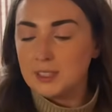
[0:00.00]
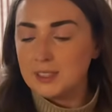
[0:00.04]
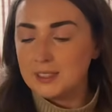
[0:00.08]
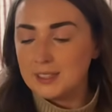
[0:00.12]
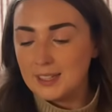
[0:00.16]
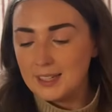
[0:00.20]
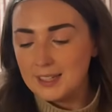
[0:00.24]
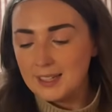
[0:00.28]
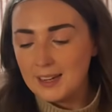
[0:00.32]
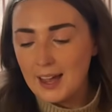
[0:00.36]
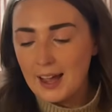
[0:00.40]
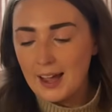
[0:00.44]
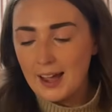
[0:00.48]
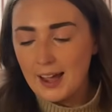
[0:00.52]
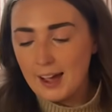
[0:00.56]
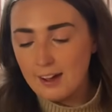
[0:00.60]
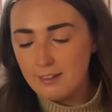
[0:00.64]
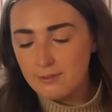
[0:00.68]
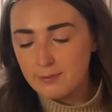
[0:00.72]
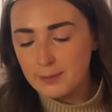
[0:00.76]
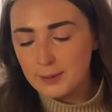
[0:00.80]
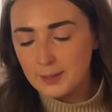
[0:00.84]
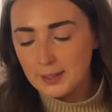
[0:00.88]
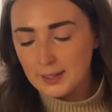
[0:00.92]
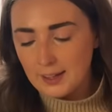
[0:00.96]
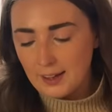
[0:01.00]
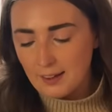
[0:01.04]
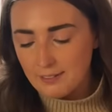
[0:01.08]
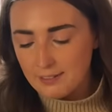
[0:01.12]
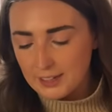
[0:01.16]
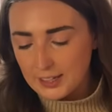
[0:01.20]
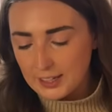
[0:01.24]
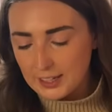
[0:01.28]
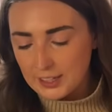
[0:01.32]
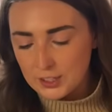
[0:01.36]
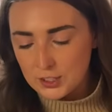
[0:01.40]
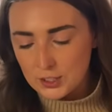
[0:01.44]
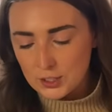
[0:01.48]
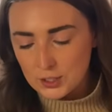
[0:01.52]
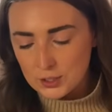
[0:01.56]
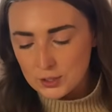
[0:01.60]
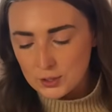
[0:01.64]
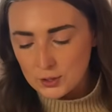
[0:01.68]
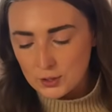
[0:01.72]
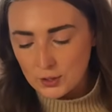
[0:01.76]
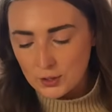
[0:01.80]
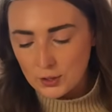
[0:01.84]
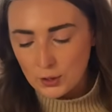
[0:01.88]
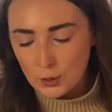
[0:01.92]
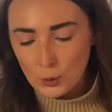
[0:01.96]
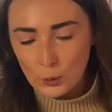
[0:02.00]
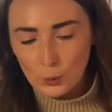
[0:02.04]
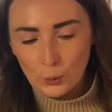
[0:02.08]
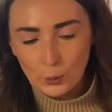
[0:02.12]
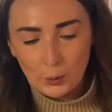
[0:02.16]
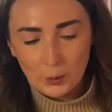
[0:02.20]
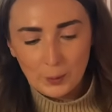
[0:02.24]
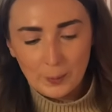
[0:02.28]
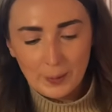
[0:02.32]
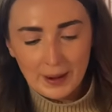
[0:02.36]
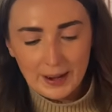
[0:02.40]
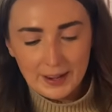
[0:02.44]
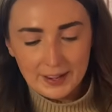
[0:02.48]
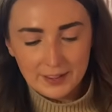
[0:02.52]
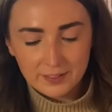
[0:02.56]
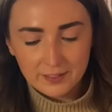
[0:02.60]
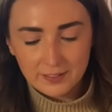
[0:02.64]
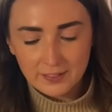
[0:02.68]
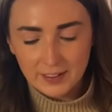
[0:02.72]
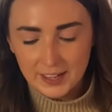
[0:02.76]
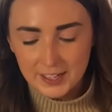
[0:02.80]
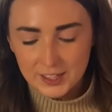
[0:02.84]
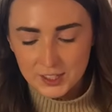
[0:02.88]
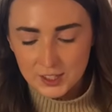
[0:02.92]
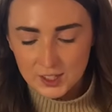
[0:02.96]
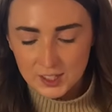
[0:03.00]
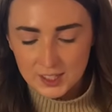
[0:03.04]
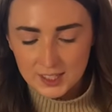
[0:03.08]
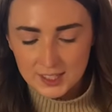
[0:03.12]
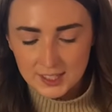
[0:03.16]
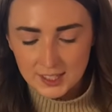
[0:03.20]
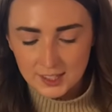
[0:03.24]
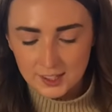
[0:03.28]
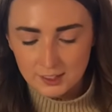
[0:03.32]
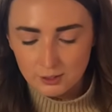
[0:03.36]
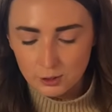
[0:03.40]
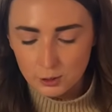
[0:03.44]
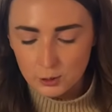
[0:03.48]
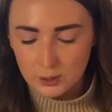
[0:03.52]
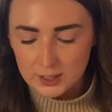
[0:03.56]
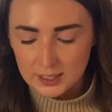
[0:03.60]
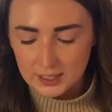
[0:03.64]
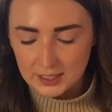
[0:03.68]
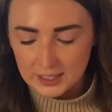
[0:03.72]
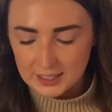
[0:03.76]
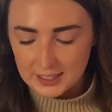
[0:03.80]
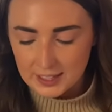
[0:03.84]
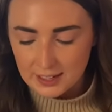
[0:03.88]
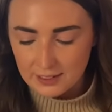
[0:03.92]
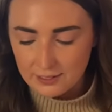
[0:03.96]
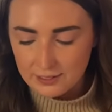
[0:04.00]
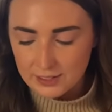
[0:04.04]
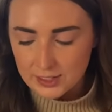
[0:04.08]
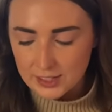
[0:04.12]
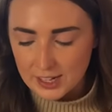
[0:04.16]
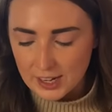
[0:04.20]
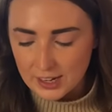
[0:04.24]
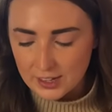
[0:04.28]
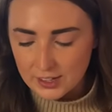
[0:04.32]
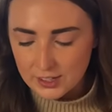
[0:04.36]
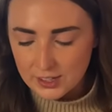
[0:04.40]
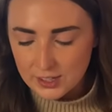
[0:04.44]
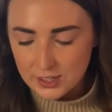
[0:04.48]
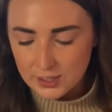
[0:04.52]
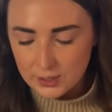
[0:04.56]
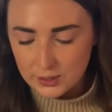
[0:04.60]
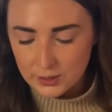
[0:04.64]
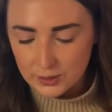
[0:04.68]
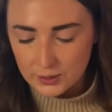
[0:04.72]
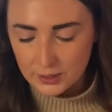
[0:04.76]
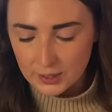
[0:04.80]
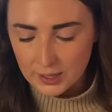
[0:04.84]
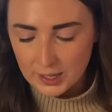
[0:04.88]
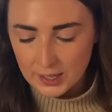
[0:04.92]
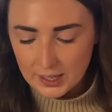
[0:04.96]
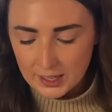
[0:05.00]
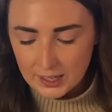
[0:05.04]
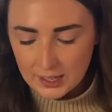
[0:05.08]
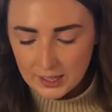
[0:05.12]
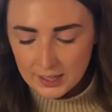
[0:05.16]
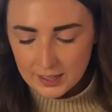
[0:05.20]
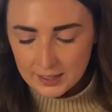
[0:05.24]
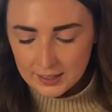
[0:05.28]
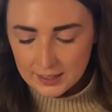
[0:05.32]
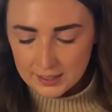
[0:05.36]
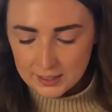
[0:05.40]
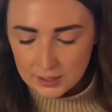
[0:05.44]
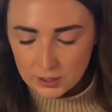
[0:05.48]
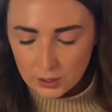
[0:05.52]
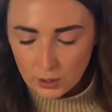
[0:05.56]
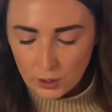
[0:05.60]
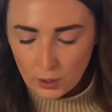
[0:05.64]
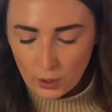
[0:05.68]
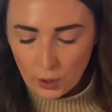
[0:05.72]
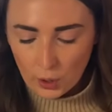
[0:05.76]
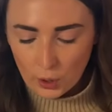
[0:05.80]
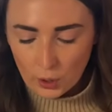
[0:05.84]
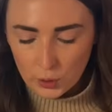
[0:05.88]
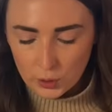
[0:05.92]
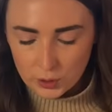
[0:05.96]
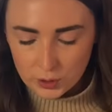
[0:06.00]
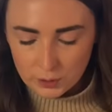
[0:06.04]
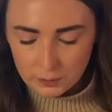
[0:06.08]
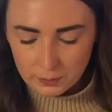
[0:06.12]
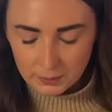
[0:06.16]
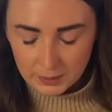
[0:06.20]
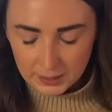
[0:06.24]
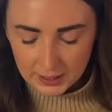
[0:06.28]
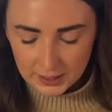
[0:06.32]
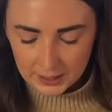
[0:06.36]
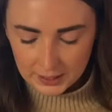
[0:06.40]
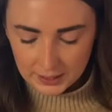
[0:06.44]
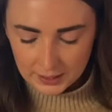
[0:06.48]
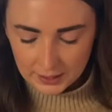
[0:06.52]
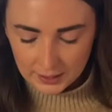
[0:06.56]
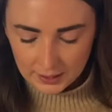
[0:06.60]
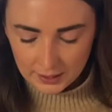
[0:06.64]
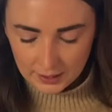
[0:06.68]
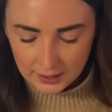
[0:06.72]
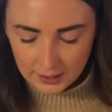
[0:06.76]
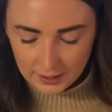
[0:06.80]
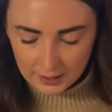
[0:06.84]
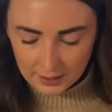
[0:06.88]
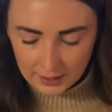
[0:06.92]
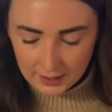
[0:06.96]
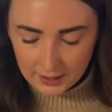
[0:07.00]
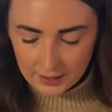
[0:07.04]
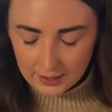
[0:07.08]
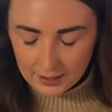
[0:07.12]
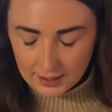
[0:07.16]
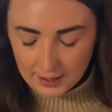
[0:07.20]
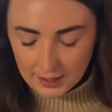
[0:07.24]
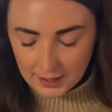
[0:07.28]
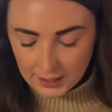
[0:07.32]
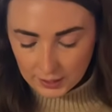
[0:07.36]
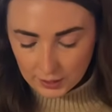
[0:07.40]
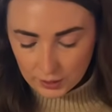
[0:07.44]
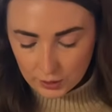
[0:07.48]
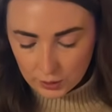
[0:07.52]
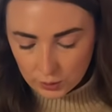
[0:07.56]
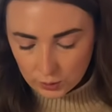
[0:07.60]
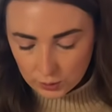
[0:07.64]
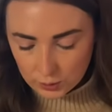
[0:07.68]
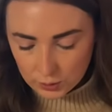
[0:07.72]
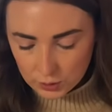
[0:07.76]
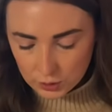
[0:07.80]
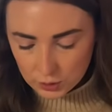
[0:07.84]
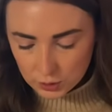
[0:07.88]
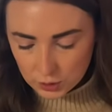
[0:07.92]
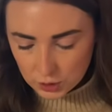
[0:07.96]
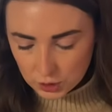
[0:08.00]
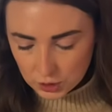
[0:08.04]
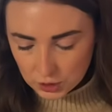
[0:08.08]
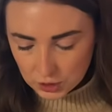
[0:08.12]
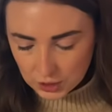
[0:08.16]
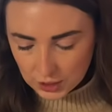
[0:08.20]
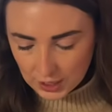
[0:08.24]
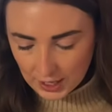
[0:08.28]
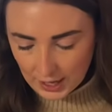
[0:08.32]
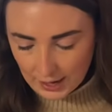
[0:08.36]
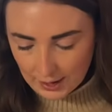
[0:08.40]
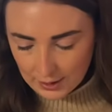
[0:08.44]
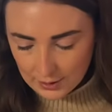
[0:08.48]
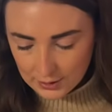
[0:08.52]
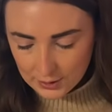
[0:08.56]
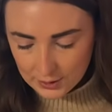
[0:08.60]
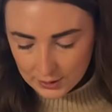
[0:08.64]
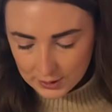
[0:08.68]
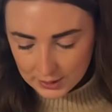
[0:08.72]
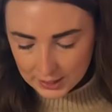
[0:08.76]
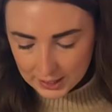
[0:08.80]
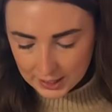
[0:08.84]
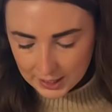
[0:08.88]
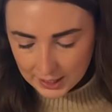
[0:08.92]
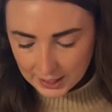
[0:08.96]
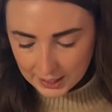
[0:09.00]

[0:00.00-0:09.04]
tin. I have been loving just doing a whole pile of veggies in a roasting tin for dinner, so this could be a good shout.